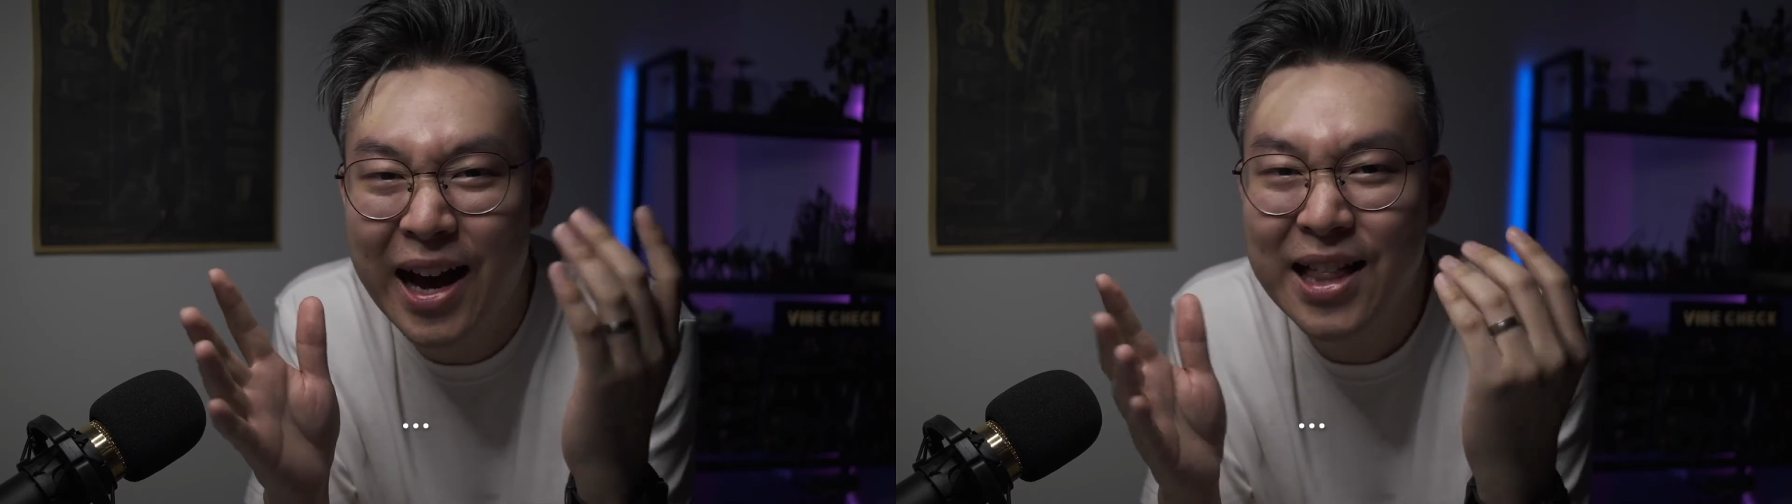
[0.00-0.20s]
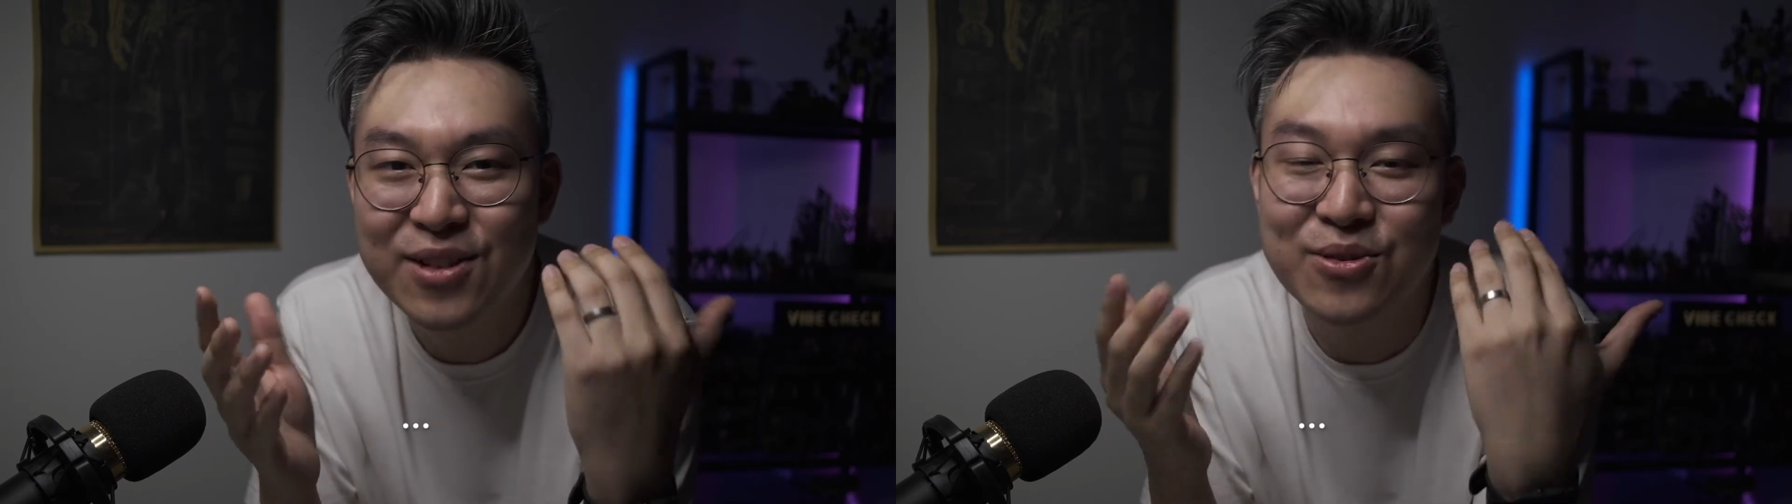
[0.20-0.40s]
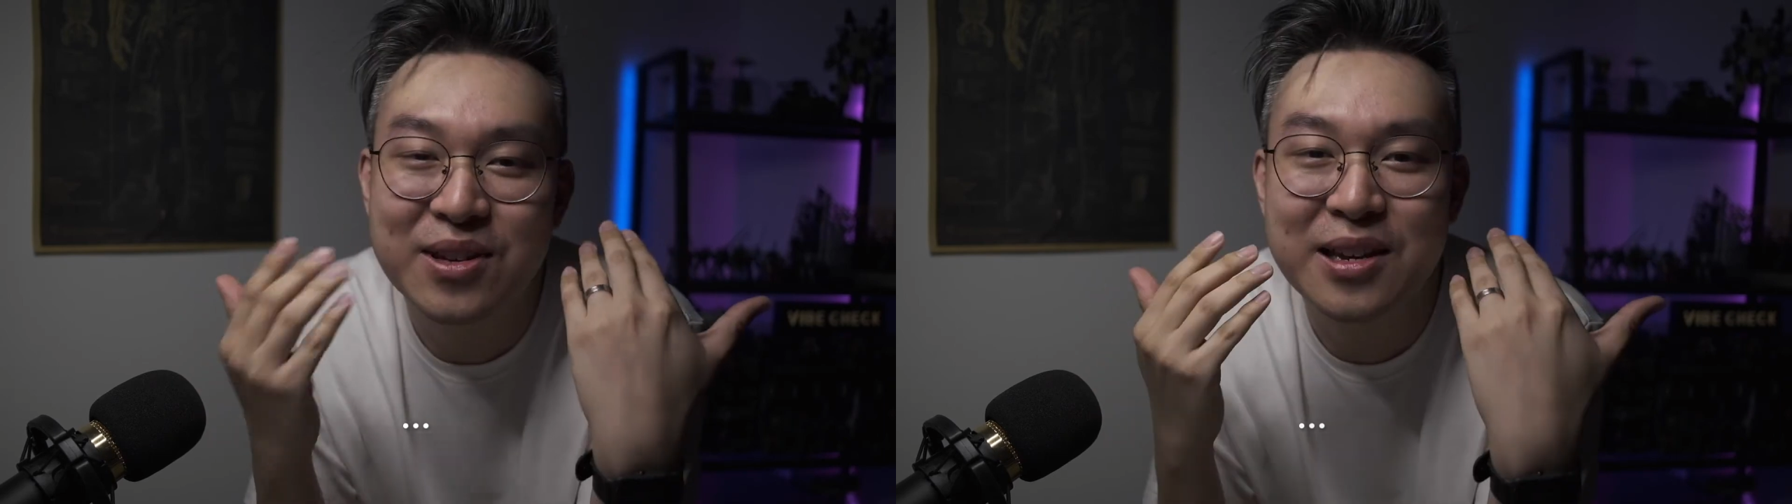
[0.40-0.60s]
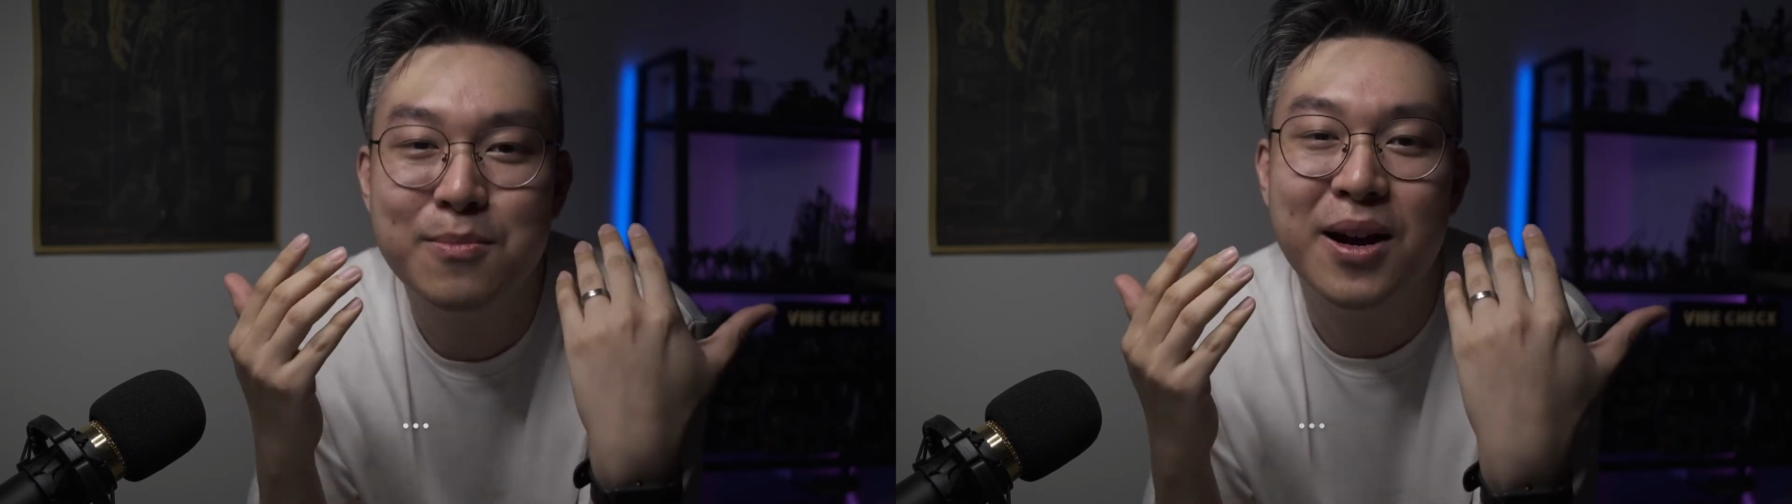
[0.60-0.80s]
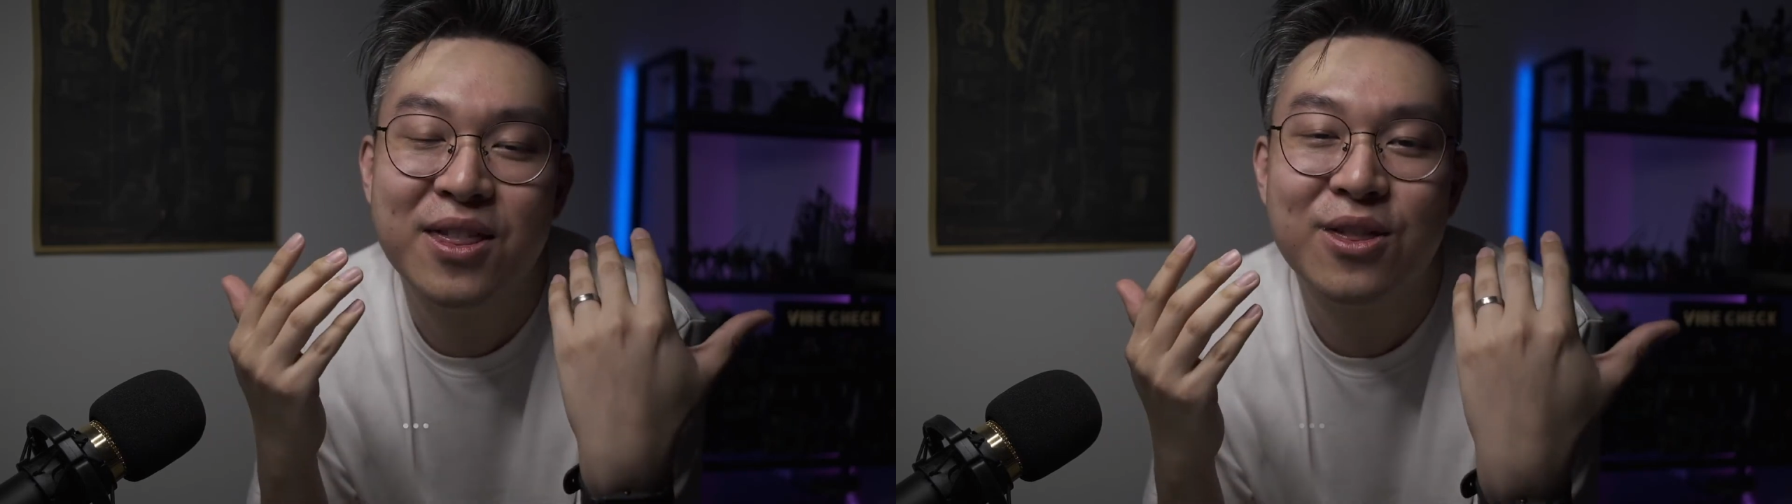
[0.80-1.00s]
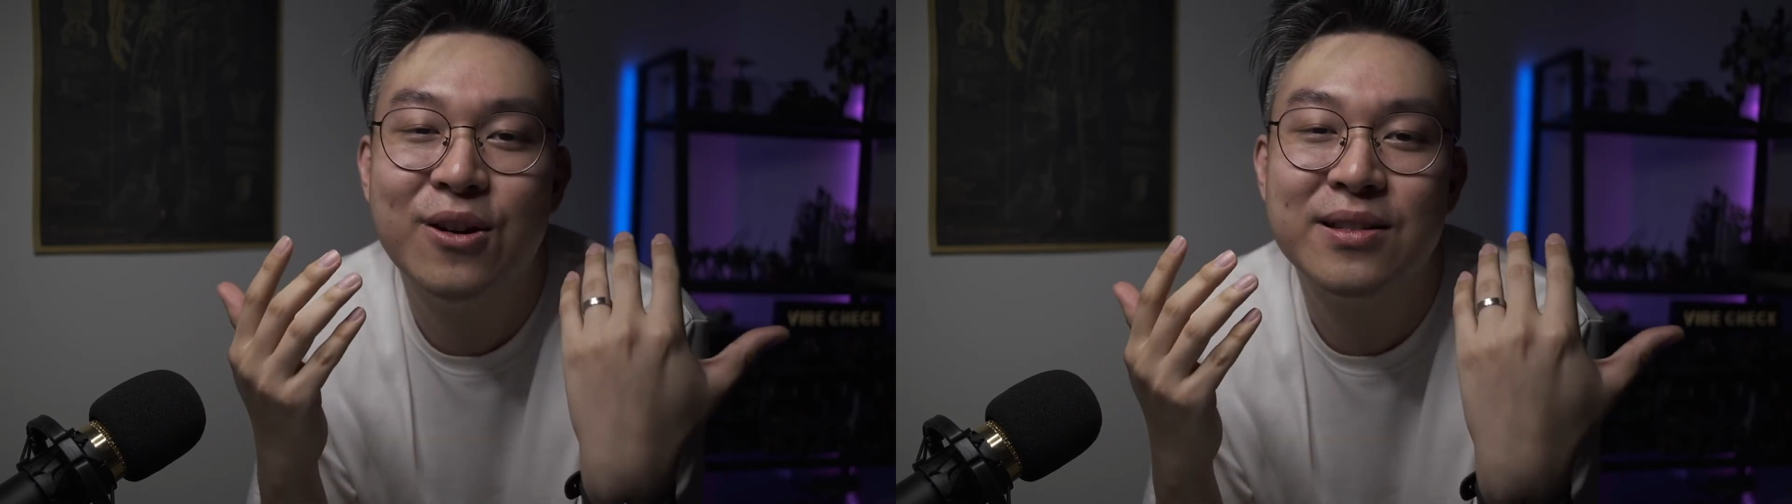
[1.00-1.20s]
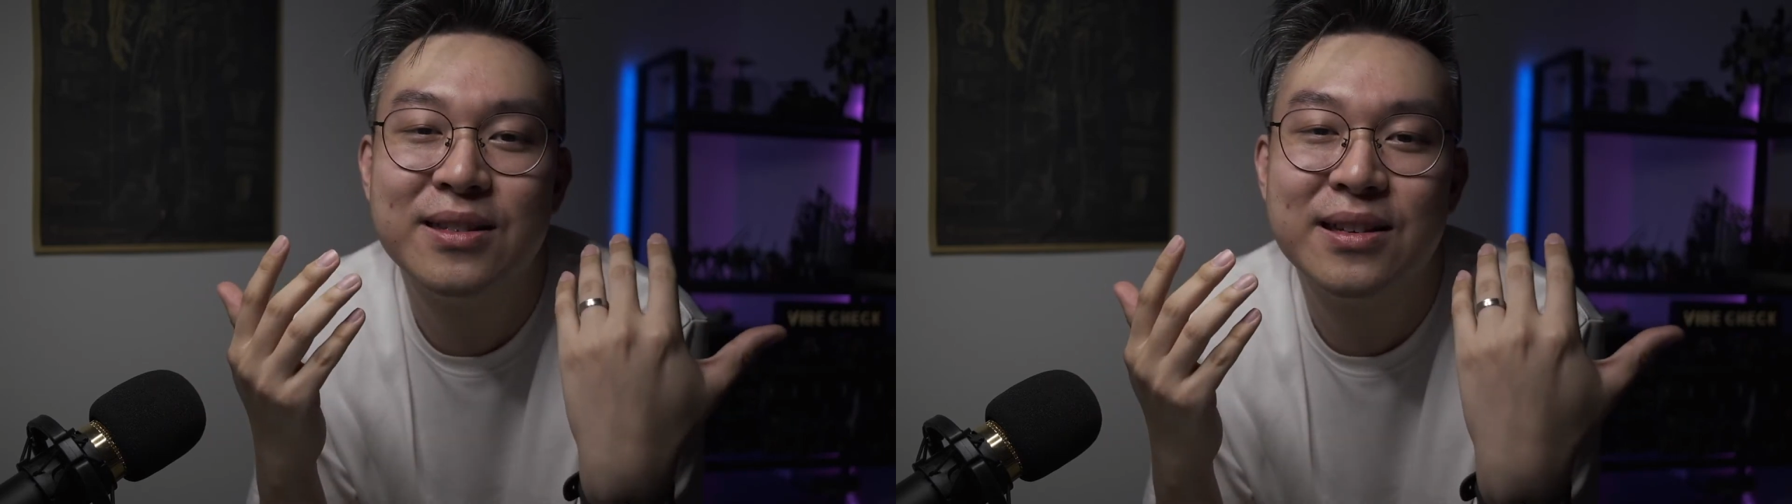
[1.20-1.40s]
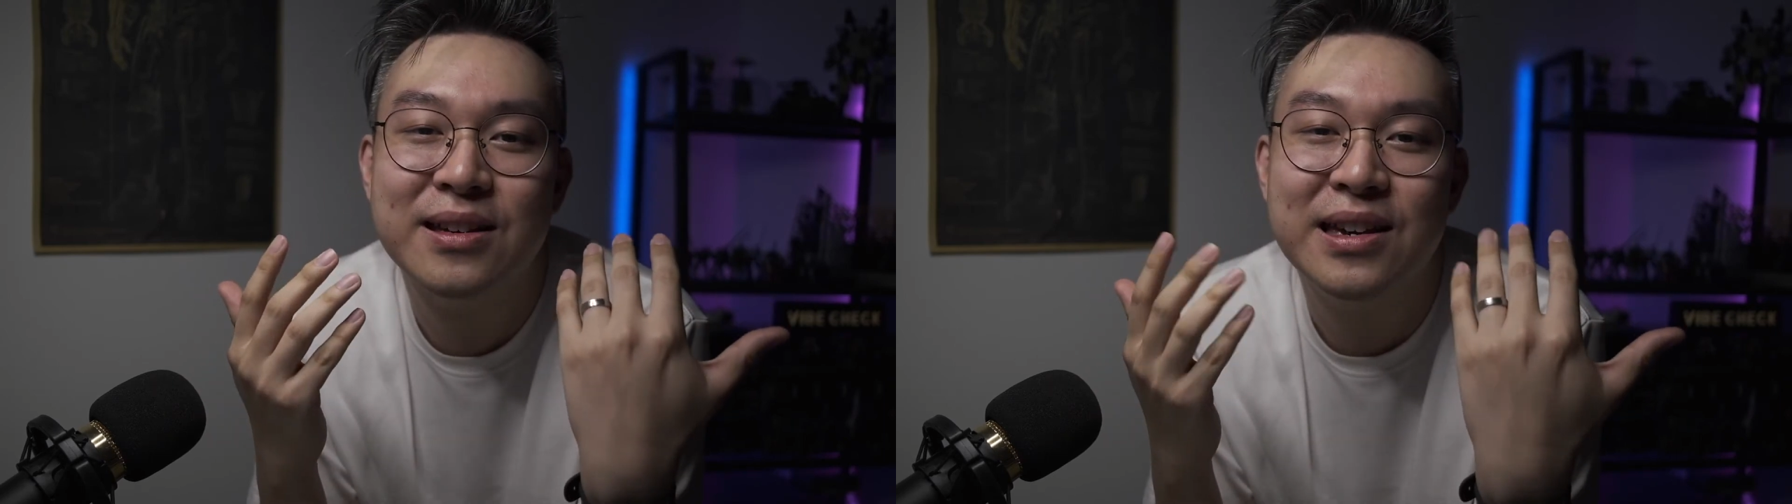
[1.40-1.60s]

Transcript: I like to keep my thoughts